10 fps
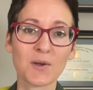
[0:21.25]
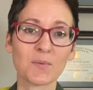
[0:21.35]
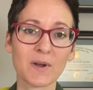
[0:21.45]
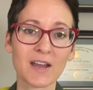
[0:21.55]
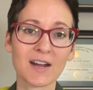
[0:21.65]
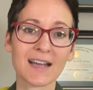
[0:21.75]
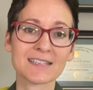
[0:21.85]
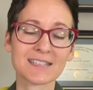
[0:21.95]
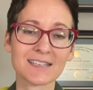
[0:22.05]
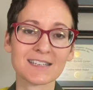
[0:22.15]
where I
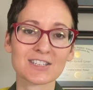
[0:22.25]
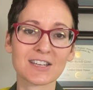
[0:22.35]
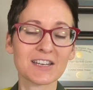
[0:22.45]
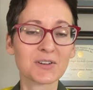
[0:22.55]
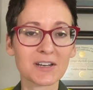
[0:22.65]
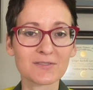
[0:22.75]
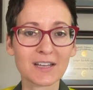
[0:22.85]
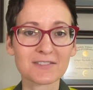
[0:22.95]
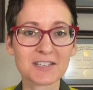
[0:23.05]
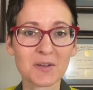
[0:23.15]
teach integrative
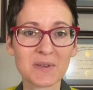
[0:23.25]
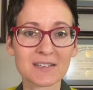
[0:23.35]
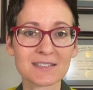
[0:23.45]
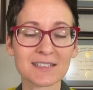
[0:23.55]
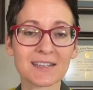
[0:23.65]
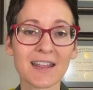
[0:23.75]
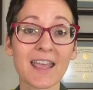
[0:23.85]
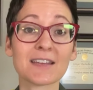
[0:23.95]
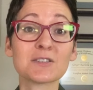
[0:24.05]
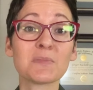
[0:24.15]
lifestyle medicine
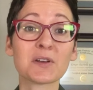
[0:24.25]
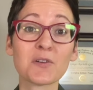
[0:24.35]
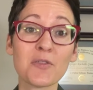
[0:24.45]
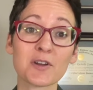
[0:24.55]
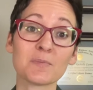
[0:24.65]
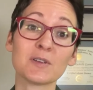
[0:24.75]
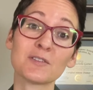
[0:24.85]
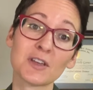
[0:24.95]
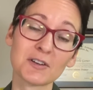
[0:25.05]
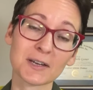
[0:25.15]
and medical
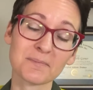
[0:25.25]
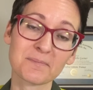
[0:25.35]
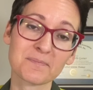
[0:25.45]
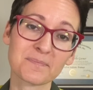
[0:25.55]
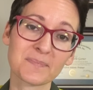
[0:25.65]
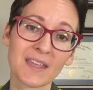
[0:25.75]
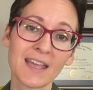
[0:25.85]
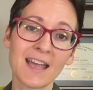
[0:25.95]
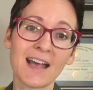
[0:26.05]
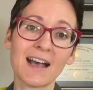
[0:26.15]
therapeutic yoga.
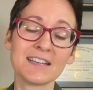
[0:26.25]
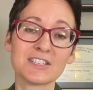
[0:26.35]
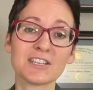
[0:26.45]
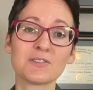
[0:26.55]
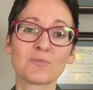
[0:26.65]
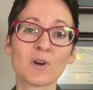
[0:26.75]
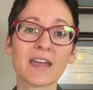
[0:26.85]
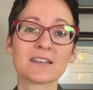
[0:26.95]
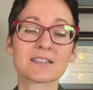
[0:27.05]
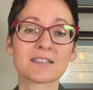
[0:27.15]
I did
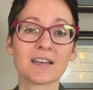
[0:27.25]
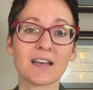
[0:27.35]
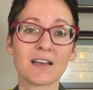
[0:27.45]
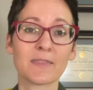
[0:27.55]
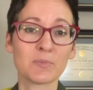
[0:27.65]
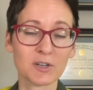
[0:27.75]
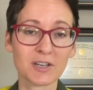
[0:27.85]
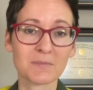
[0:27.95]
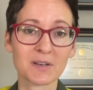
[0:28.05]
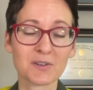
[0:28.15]
write uh, the book
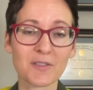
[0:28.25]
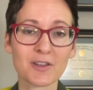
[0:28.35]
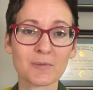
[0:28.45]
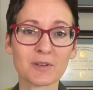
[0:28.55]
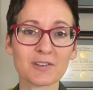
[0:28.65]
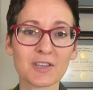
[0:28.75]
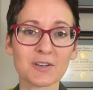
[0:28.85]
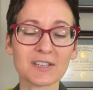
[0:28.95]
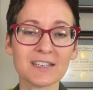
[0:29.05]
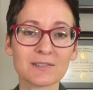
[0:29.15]
on medical therapeutic
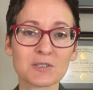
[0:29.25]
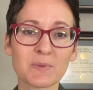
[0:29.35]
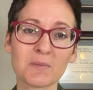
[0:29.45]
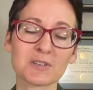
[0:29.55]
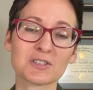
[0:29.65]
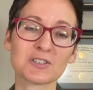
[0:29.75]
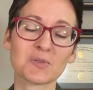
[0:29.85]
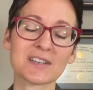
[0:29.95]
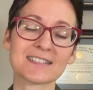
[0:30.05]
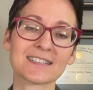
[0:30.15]
yoga. It was published in
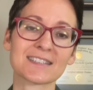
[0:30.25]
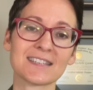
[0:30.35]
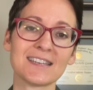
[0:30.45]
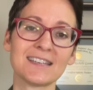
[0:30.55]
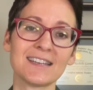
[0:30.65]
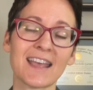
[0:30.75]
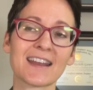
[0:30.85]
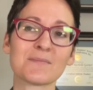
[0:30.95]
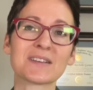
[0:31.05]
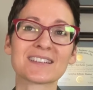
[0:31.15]
twenty sixteen, and
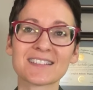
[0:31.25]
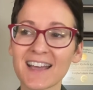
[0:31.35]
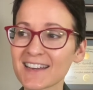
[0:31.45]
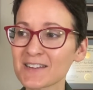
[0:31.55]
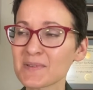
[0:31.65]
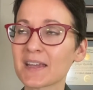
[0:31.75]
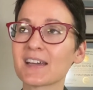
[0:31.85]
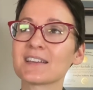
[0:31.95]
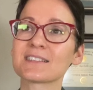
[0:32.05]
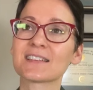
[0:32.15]
I'm excited
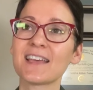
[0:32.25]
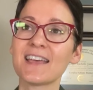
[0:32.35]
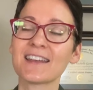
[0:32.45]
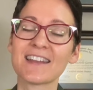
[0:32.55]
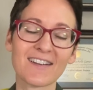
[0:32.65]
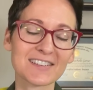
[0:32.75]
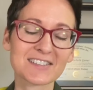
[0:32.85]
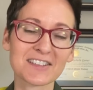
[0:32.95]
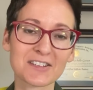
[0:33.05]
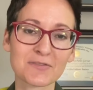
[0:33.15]
because now it's
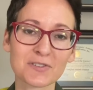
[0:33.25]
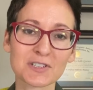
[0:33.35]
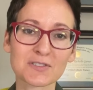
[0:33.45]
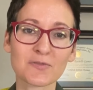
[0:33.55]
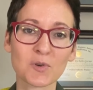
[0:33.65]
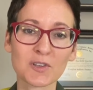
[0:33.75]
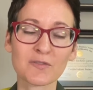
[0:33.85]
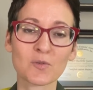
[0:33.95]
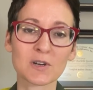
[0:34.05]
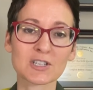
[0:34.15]
slated for its fourth
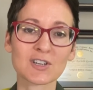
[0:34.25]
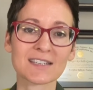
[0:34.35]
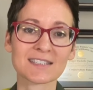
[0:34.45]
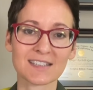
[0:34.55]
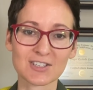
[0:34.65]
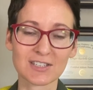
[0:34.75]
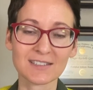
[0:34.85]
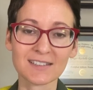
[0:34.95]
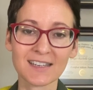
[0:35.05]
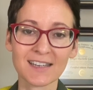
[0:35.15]
foreign
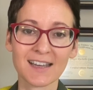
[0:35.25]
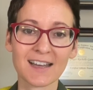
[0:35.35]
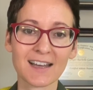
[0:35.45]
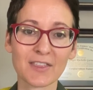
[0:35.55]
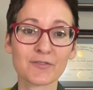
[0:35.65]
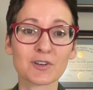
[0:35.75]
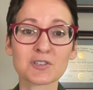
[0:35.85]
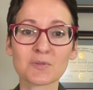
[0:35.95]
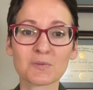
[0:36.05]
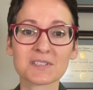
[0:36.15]
translation. Uh, the
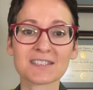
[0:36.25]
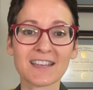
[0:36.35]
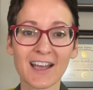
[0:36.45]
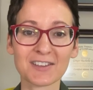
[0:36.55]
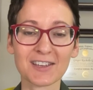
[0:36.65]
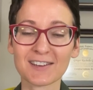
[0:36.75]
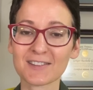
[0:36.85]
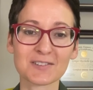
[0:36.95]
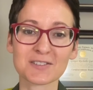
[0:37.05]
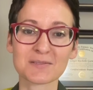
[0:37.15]
first one was Italian, and
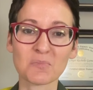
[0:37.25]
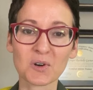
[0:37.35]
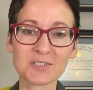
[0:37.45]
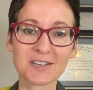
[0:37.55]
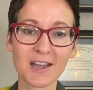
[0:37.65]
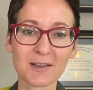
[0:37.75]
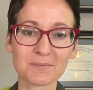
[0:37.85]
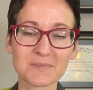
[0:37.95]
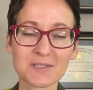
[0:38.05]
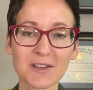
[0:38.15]
there's more to
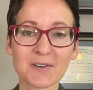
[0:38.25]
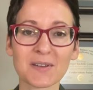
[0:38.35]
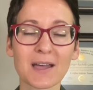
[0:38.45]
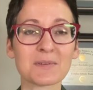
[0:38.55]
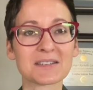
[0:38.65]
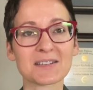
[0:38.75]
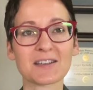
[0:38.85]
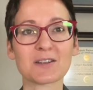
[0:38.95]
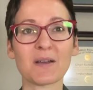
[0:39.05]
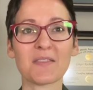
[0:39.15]
come, so I'm
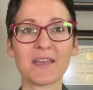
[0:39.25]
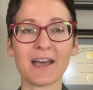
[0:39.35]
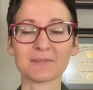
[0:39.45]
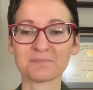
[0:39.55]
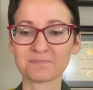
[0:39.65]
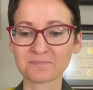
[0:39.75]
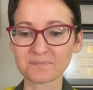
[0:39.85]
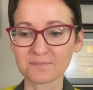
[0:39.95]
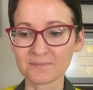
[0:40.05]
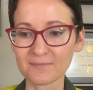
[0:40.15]
excited about that.
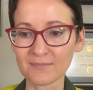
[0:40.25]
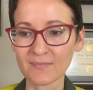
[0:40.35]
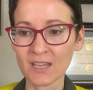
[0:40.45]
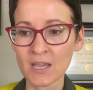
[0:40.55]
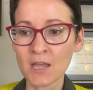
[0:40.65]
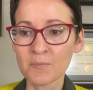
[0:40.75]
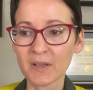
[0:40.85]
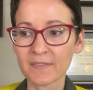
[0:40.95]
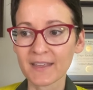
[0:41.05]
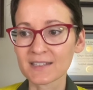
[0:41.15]

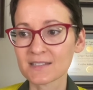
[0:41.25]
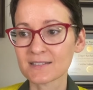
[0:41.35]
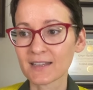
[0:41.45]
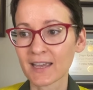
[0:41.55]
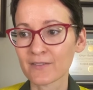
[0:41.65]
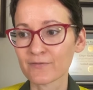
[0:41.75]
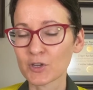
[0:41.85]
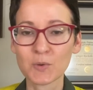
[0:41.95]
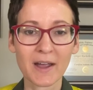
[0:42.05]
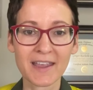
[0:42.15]
But that's kind of
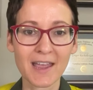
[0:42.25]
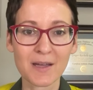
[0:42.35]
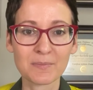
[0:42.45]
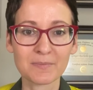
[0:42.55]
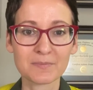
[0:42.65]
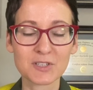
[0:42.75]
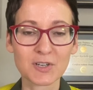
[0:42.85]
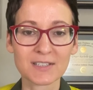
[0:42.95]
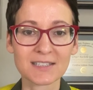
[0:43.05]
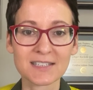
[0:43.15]
who I am
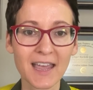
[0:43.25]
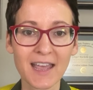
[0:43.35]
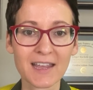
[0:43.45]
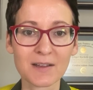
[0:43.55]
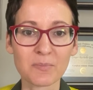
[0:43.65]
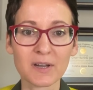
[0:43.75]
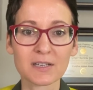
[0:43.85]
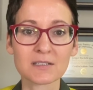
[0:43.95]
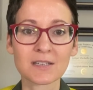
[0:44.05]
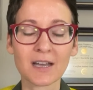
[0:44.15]
during the day,
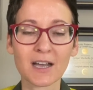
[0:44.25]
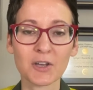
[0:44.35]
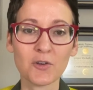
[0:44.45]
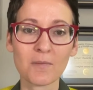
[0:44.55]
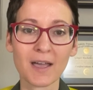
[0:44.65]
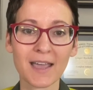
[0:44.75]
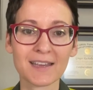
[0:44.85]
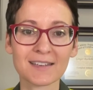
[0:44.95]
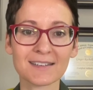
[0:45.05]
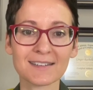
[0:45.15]
but uh, who am
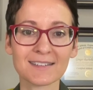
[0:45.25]
I